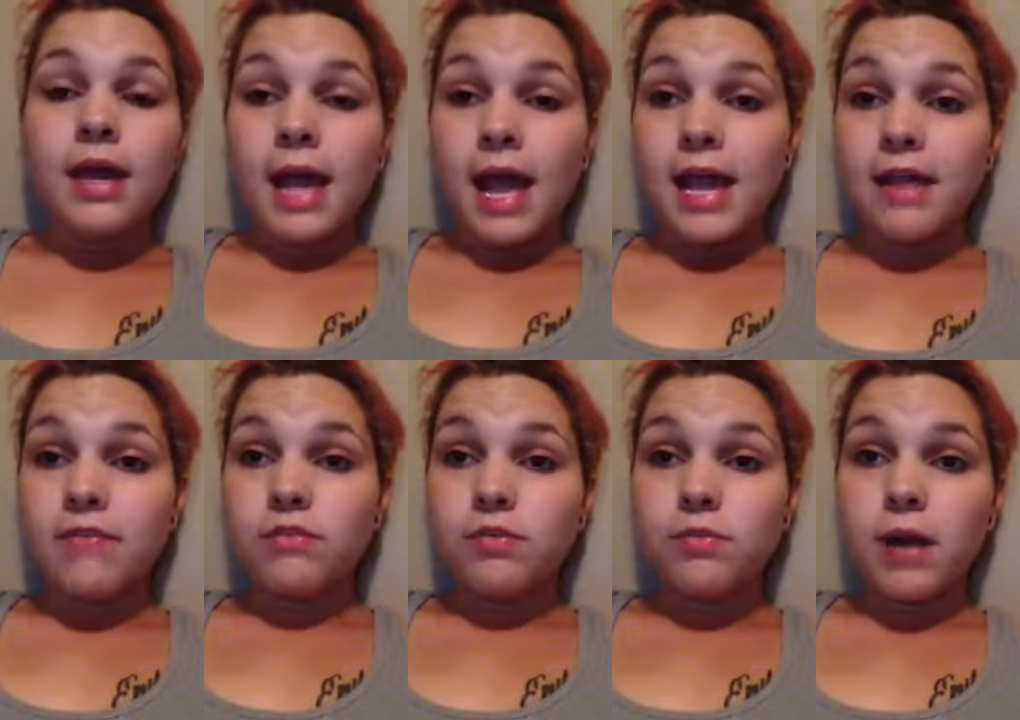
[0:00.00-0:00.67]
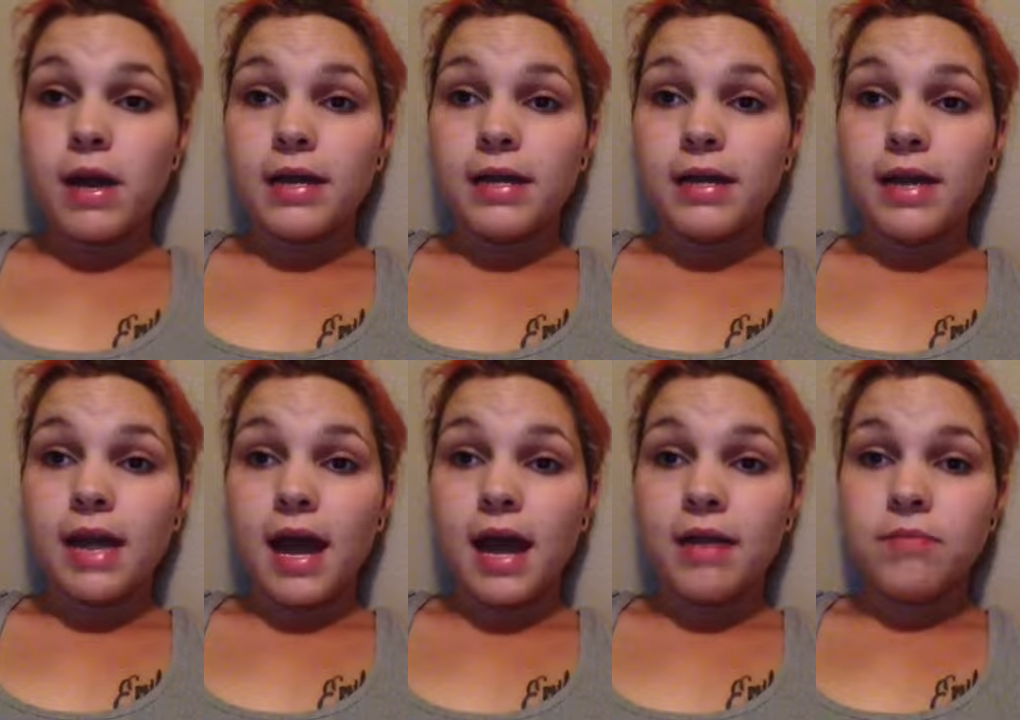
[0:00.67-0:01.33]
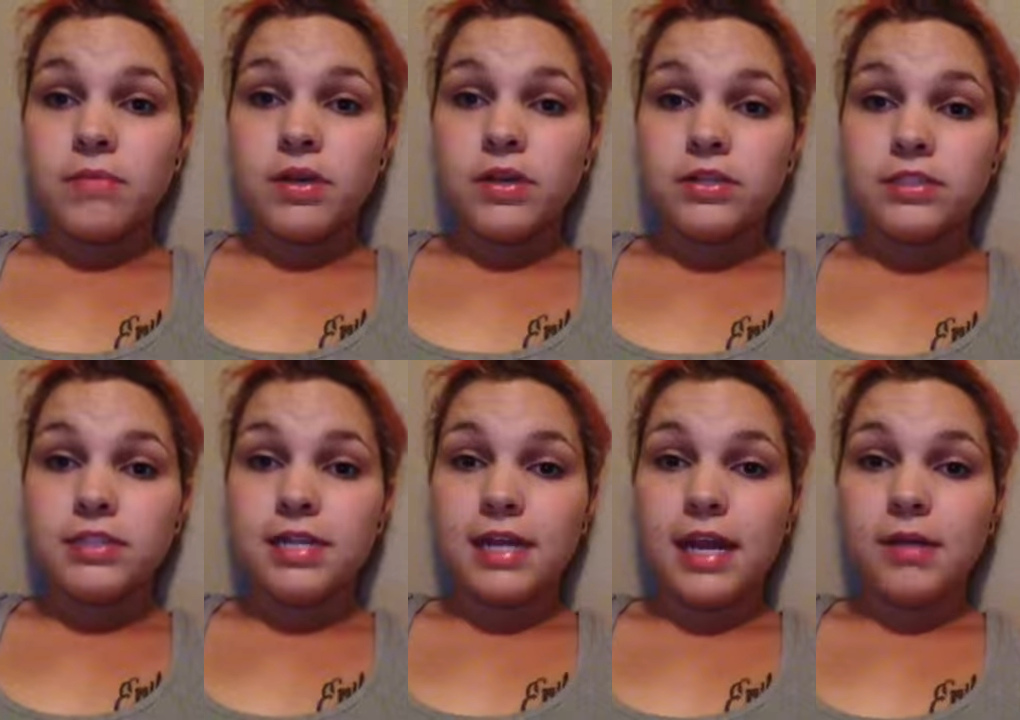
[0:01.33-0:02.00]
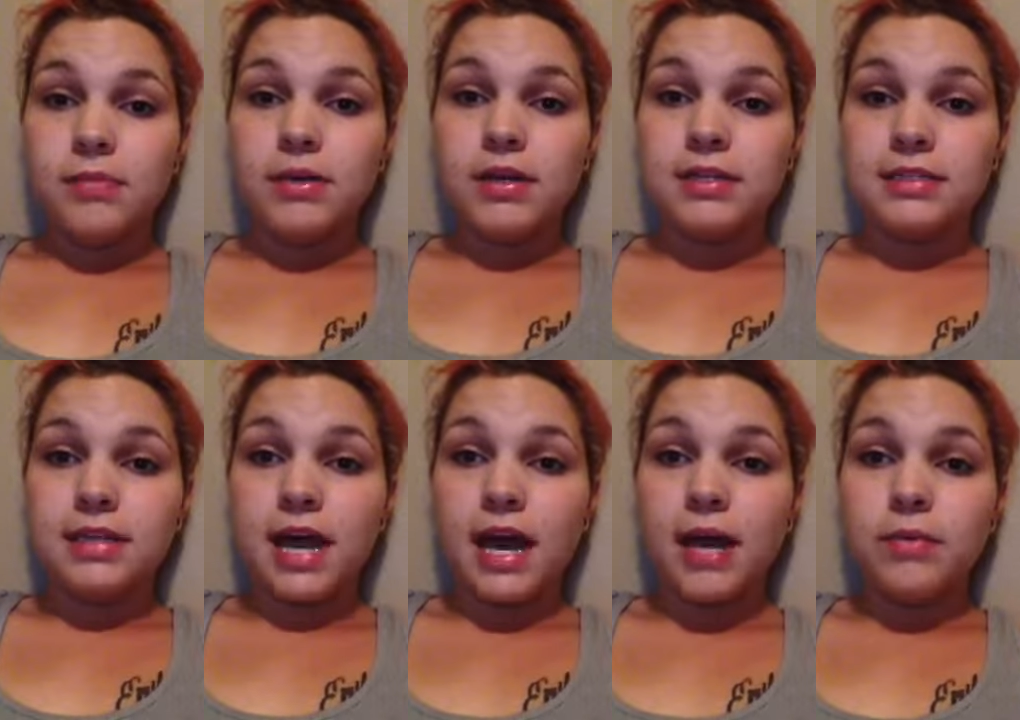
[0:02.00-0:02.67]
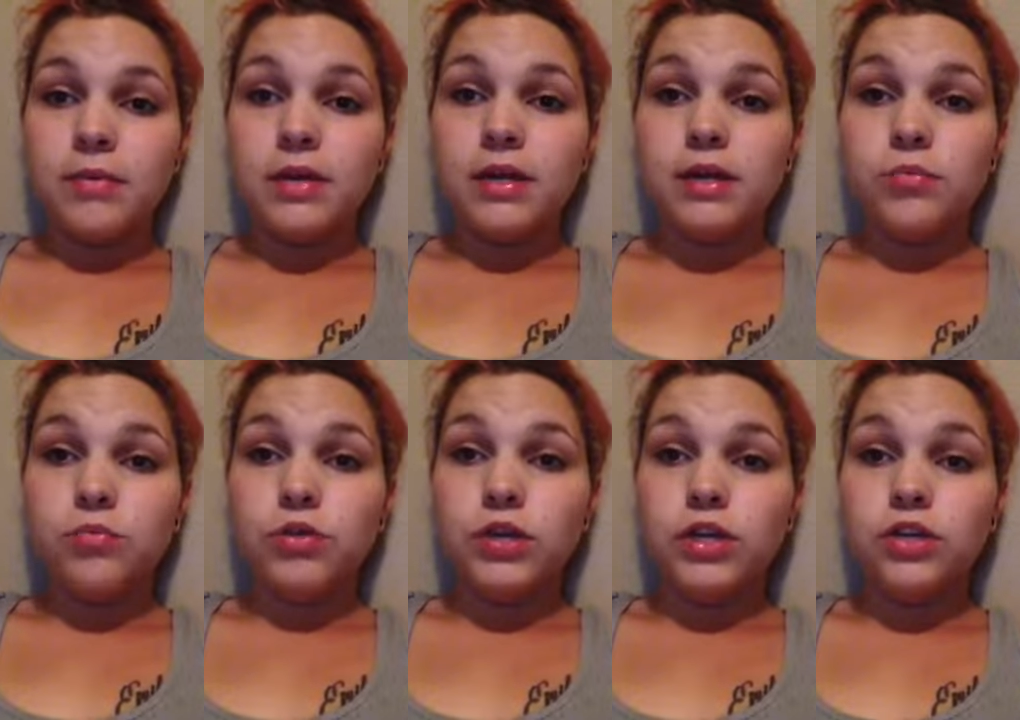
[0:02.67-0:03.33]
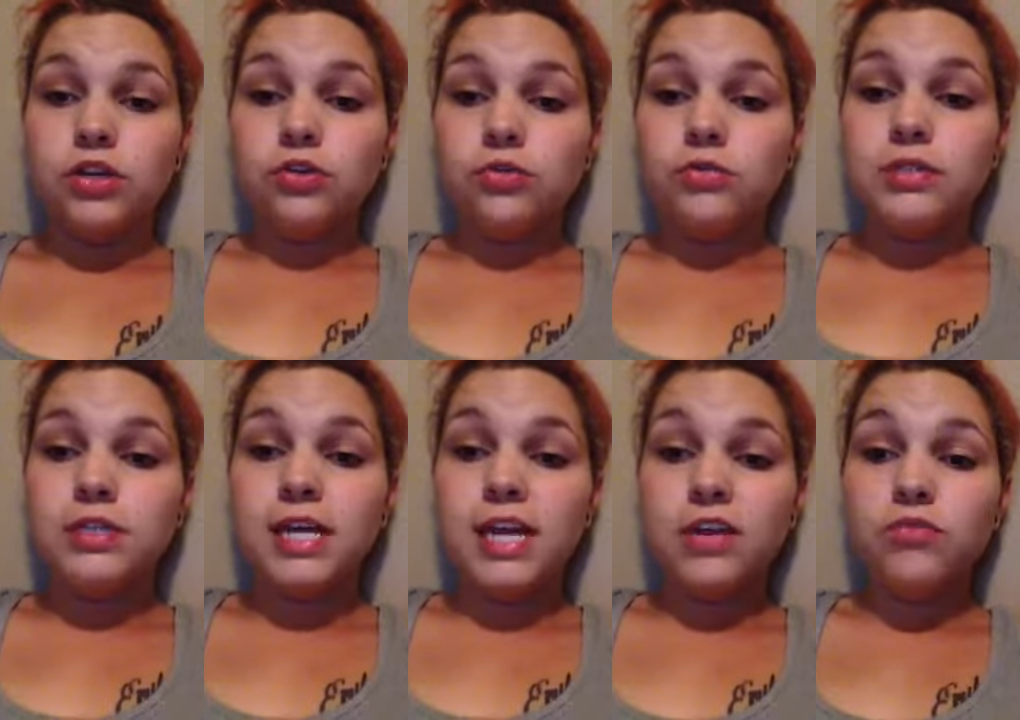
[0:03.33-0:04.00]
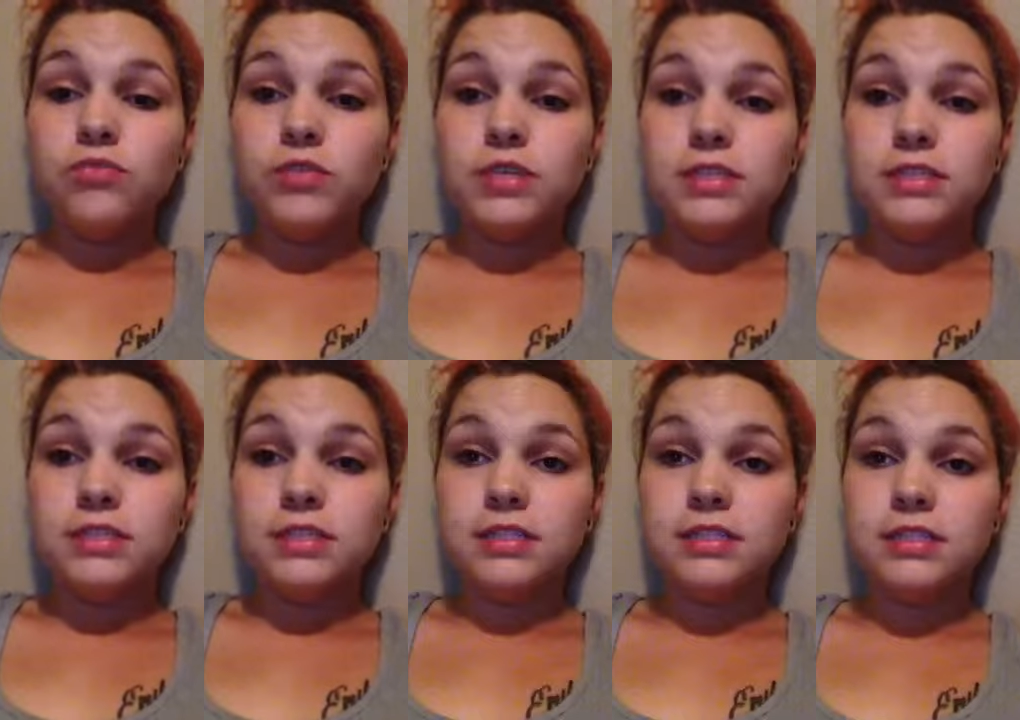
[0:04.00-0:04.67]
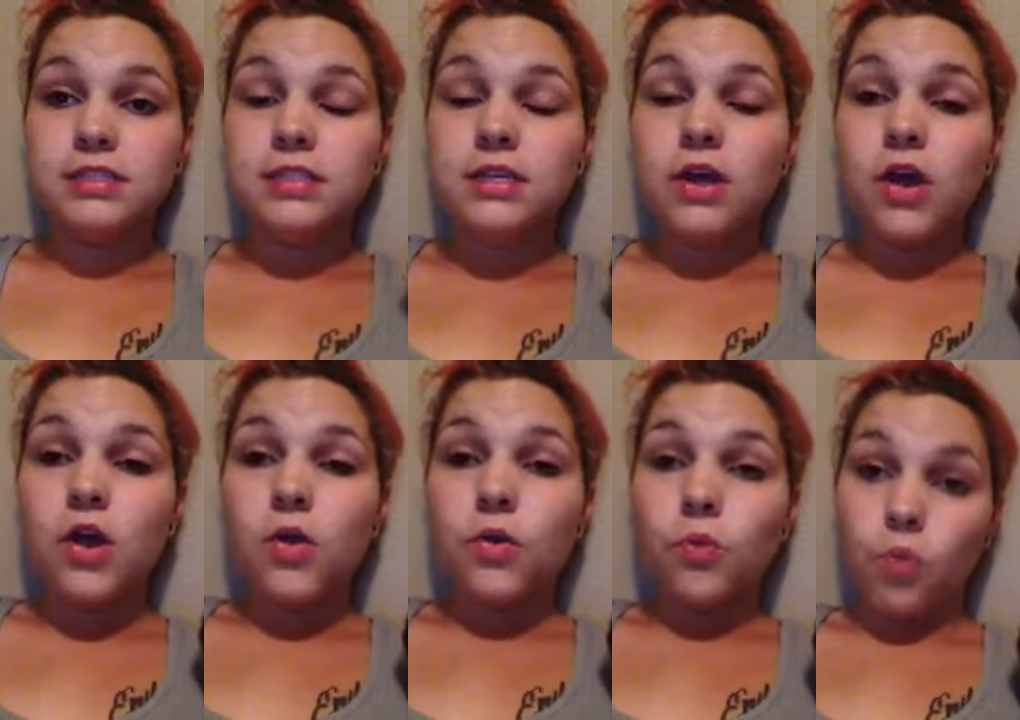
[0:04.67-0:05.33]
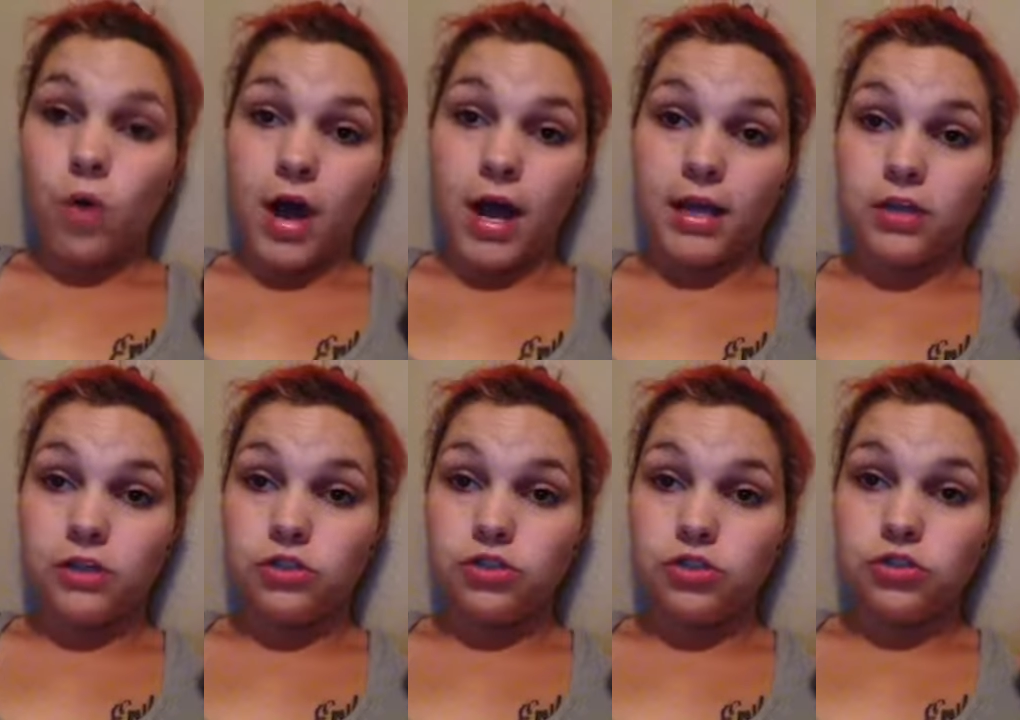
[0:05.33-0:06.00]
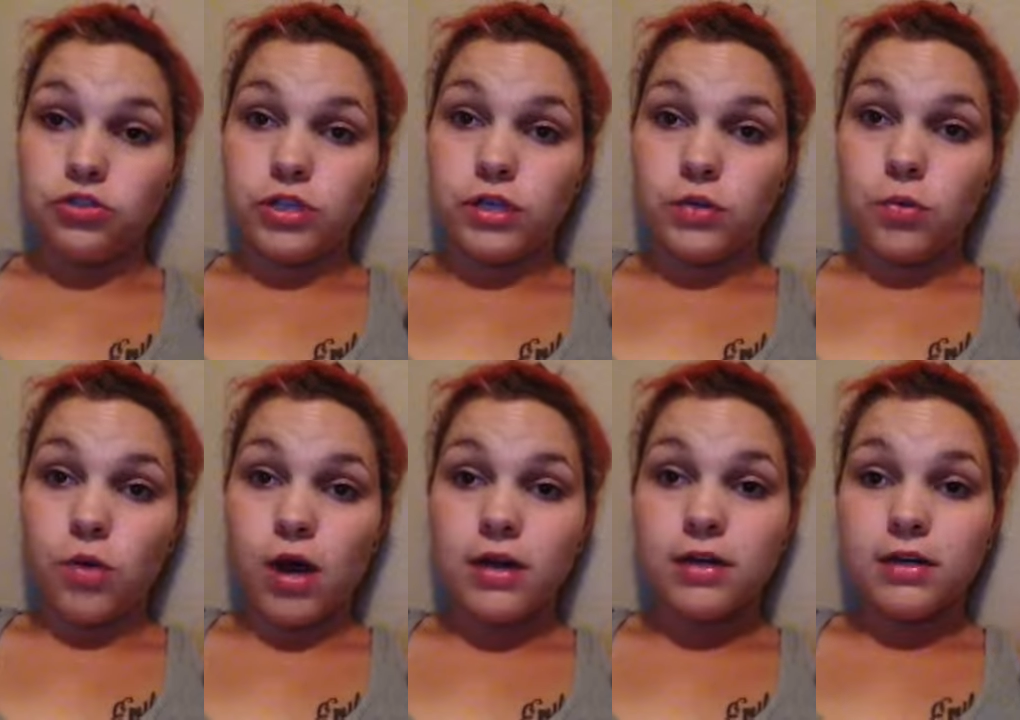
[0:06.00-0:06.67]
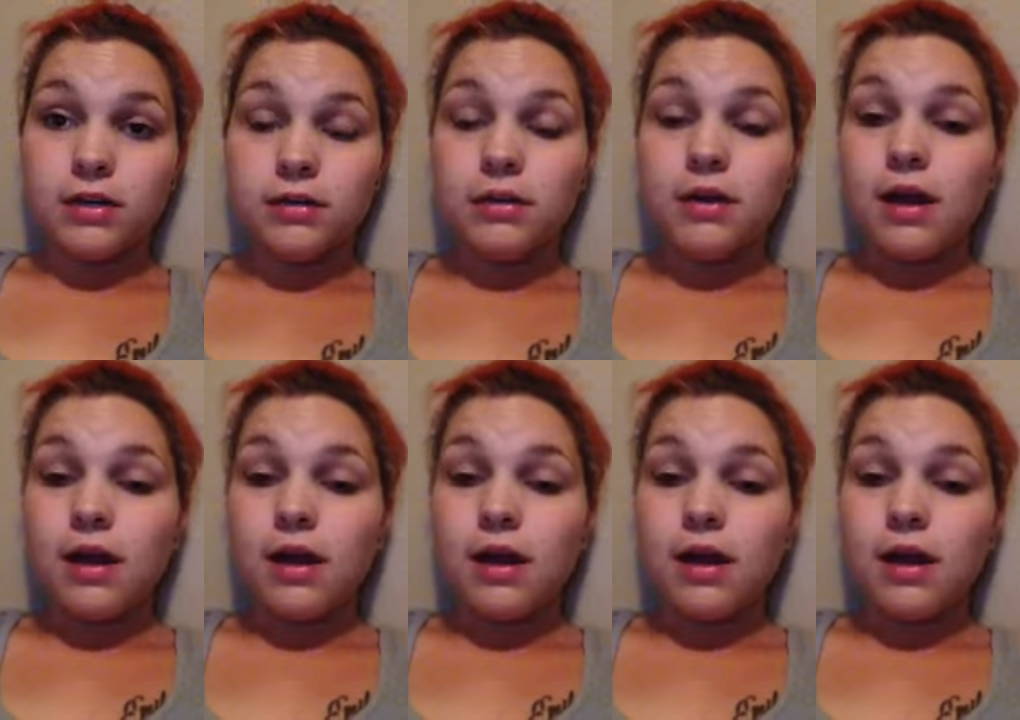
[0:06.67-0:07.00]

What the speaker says: Hey everybody, I'm here today because I'm gonna bring you 10 reasons why you should drink water.